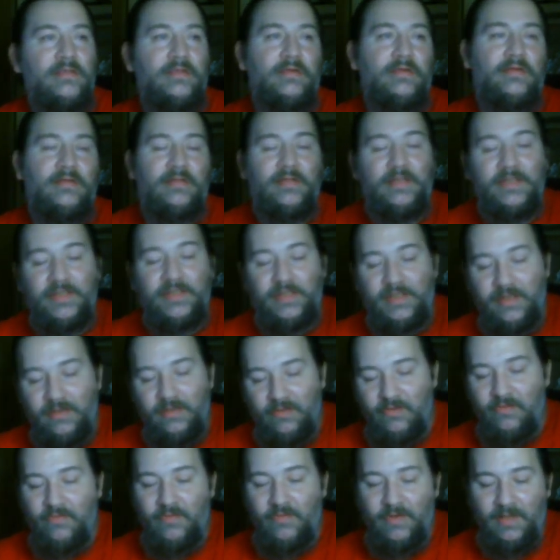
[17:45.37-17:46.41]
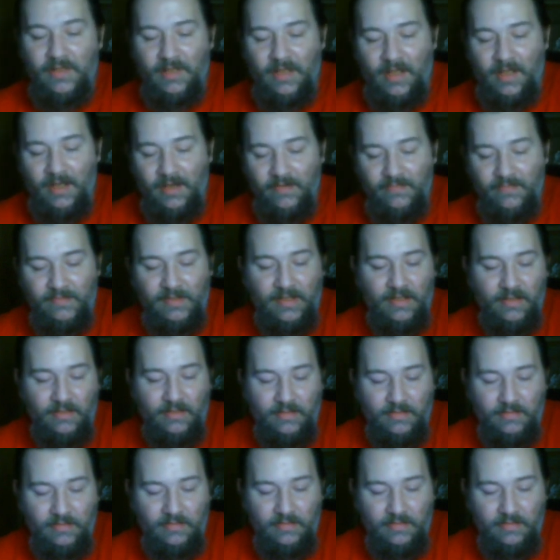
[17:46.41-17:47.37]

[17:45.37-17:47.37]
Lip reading: Let's see who went live now.